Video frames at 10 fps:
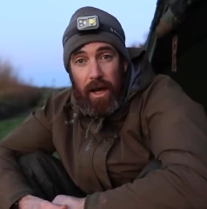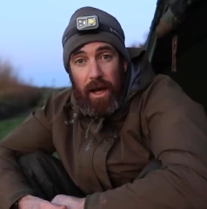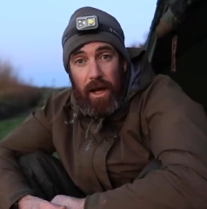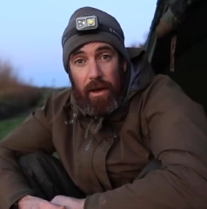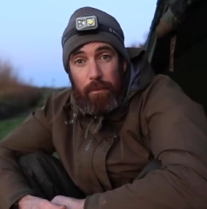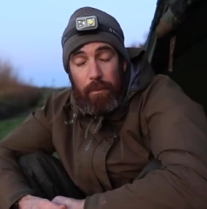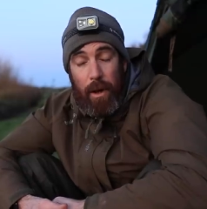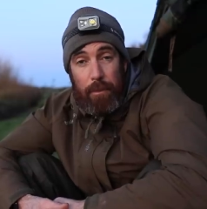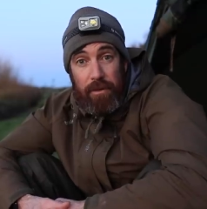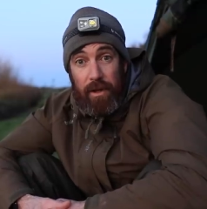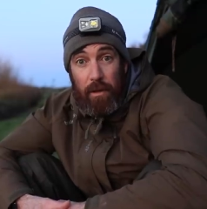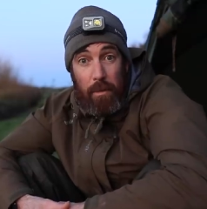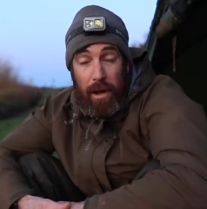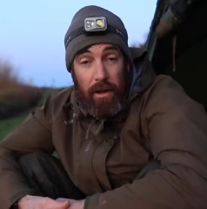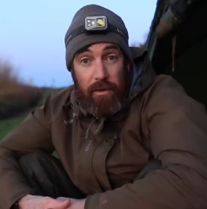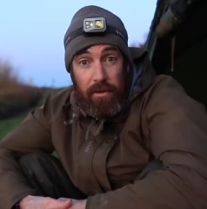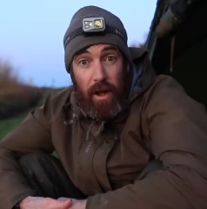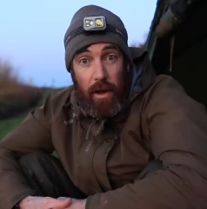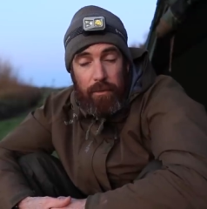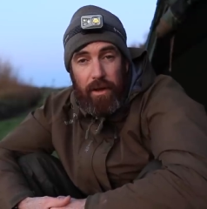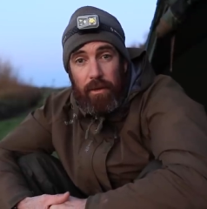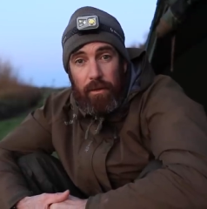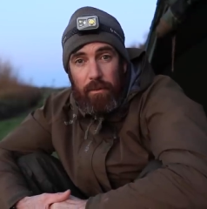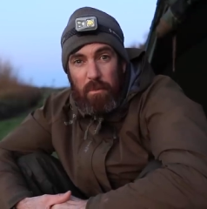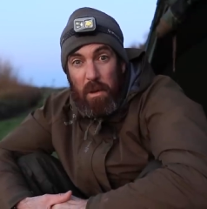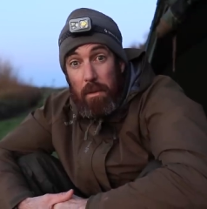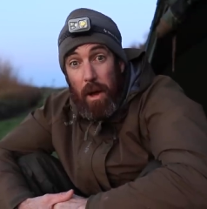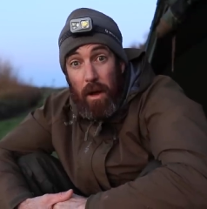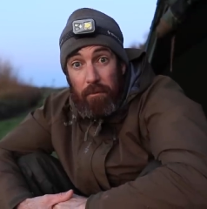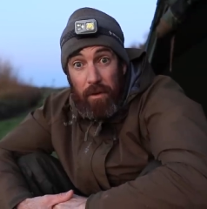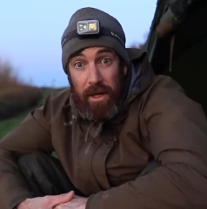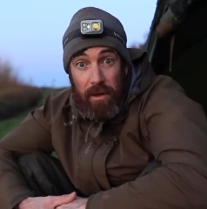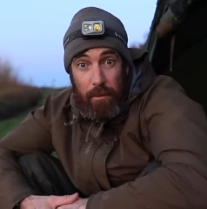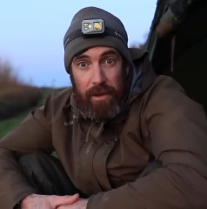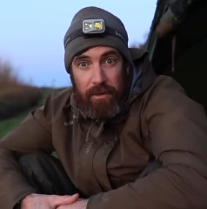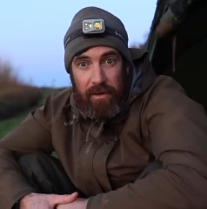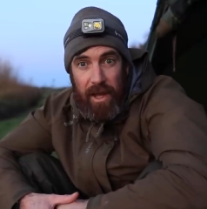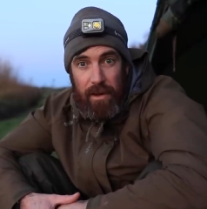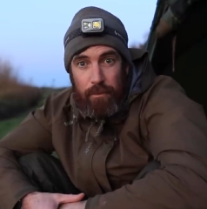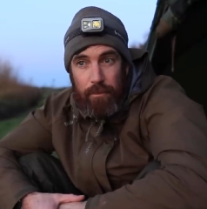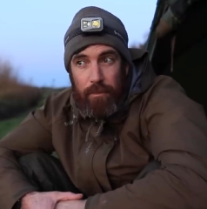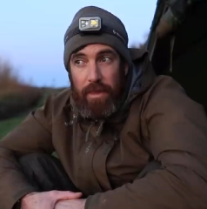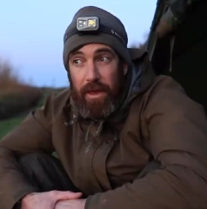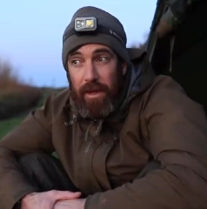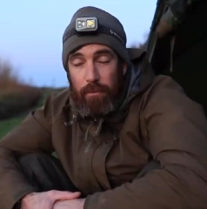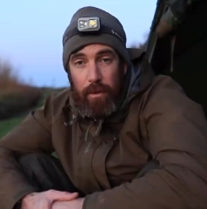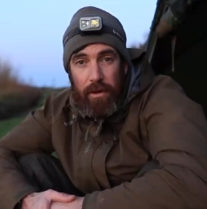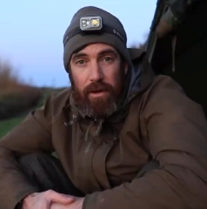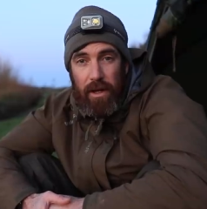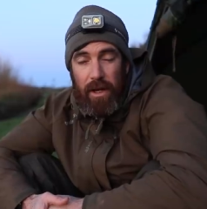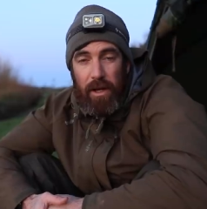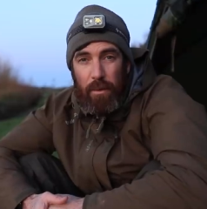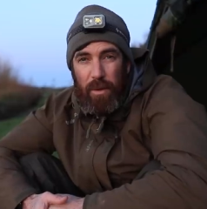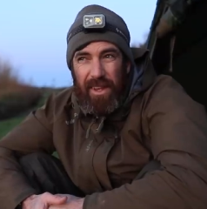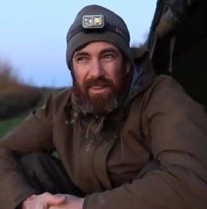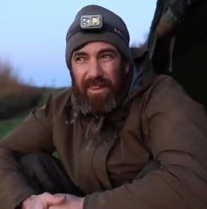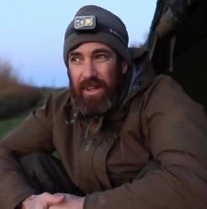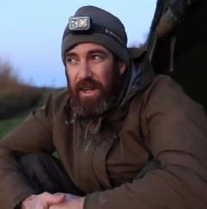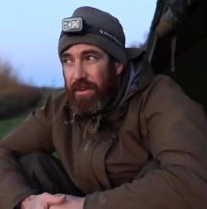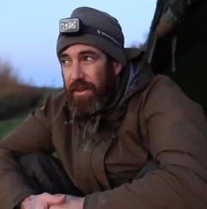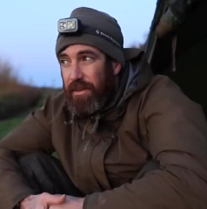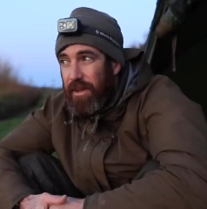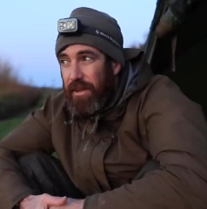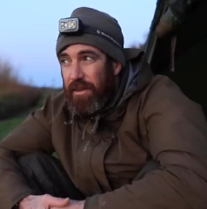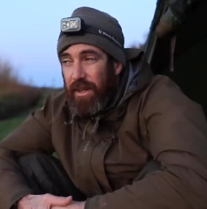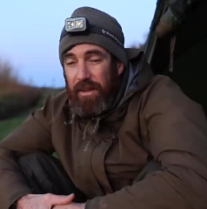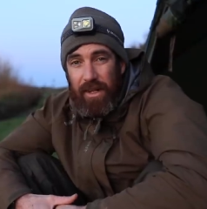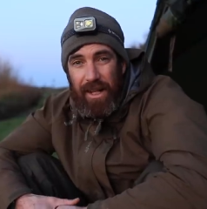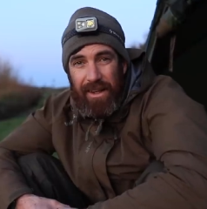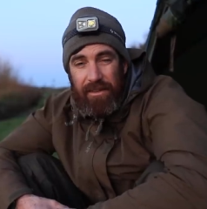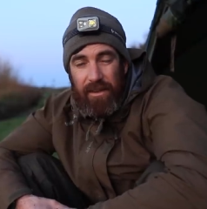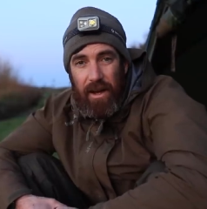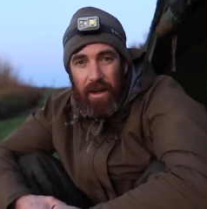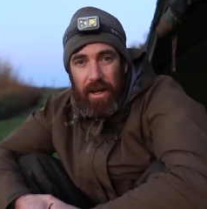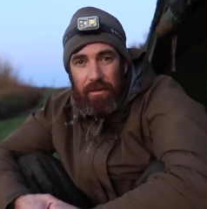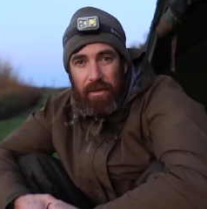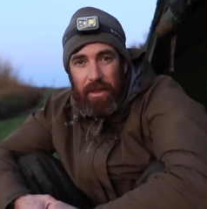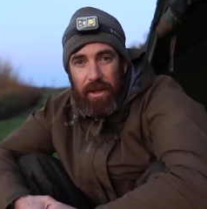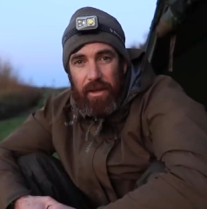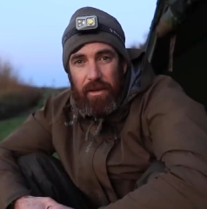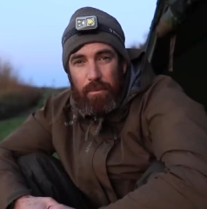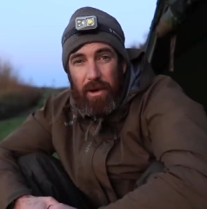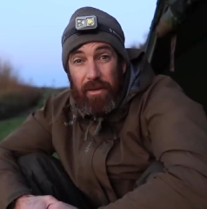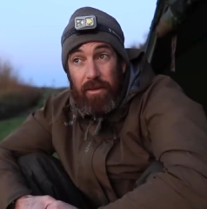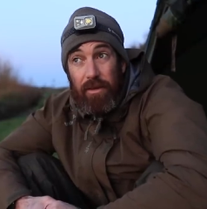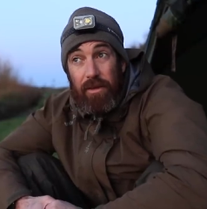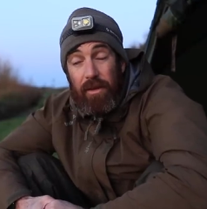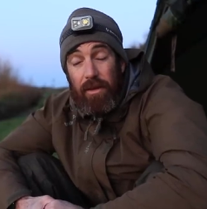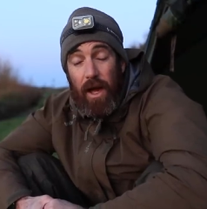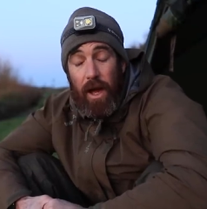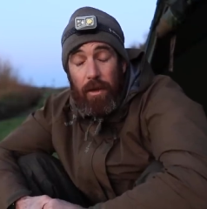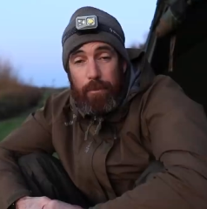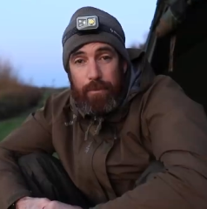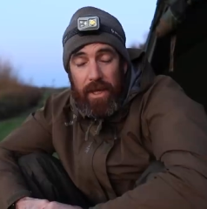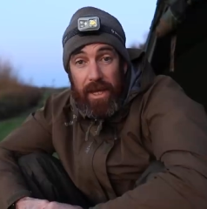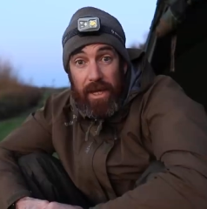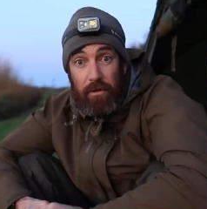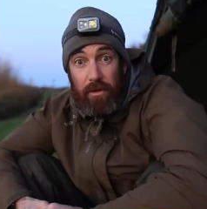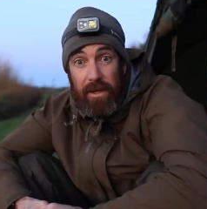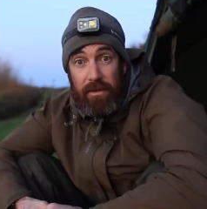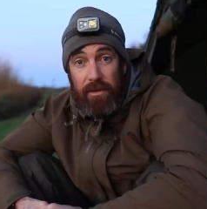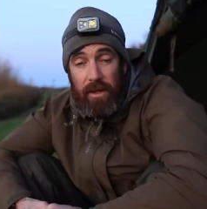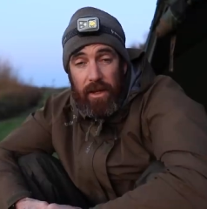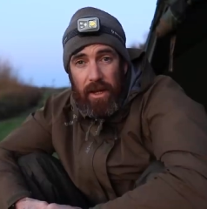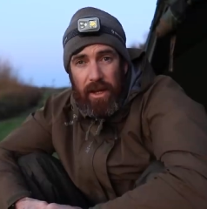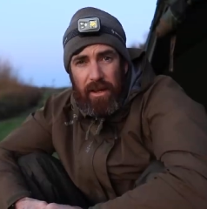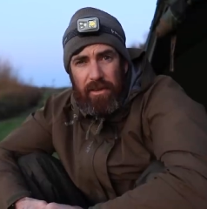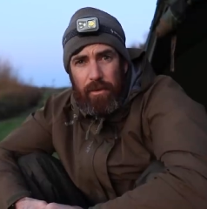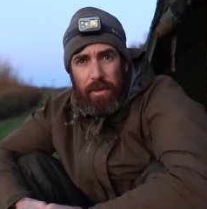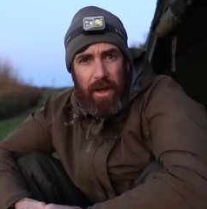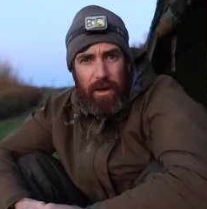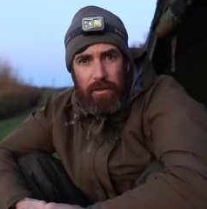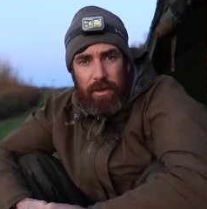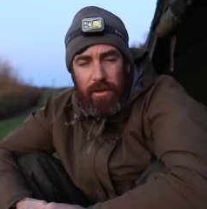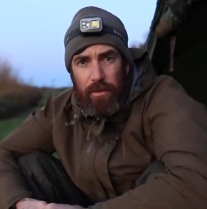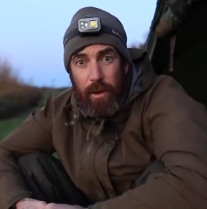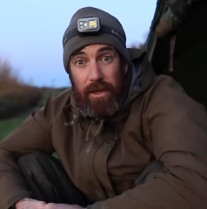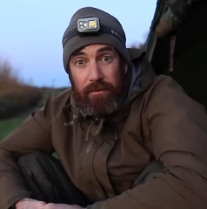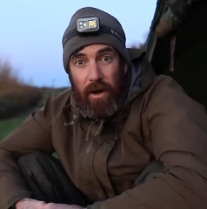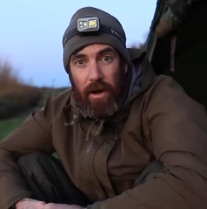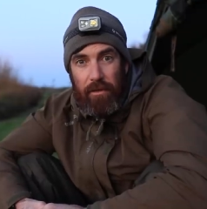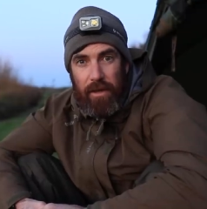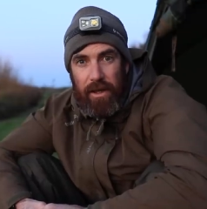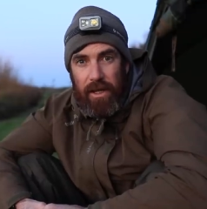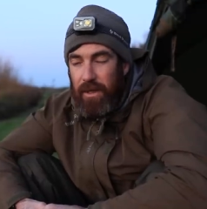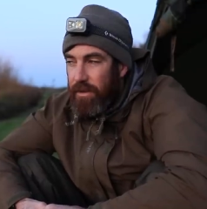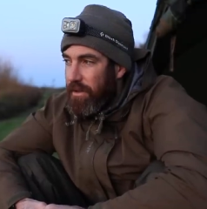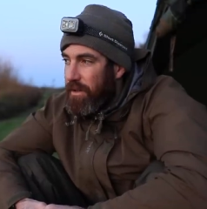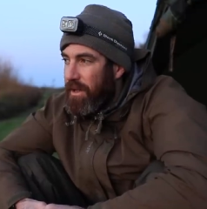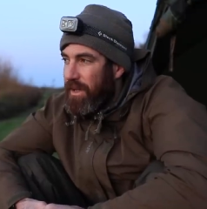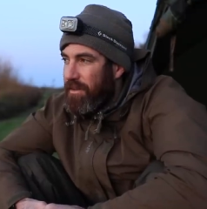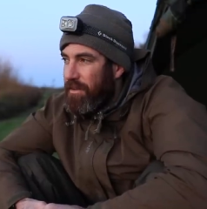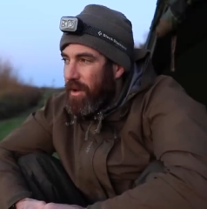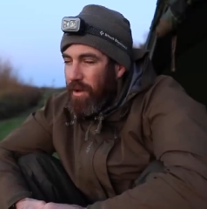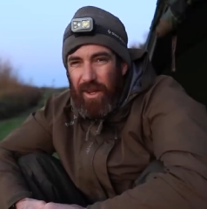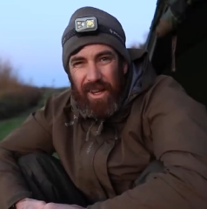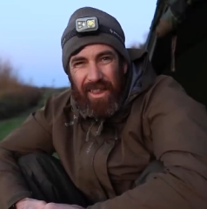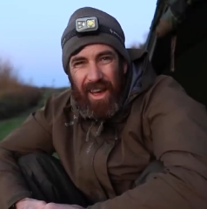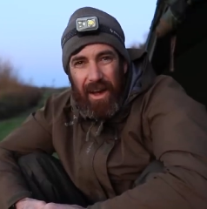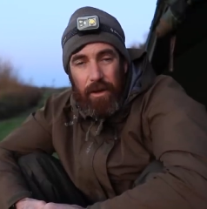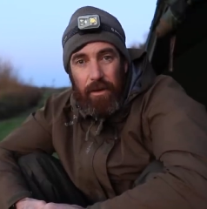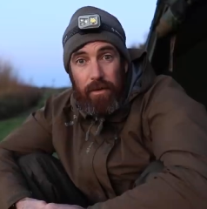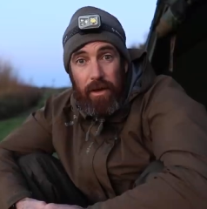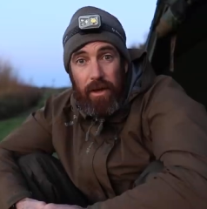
um, up until about lunchtime. So hopefully it'll be the same thing, but with these conditions, this, this clear sky and everything, the pressure's um, increased to 1025, I think it is. It's not looking that good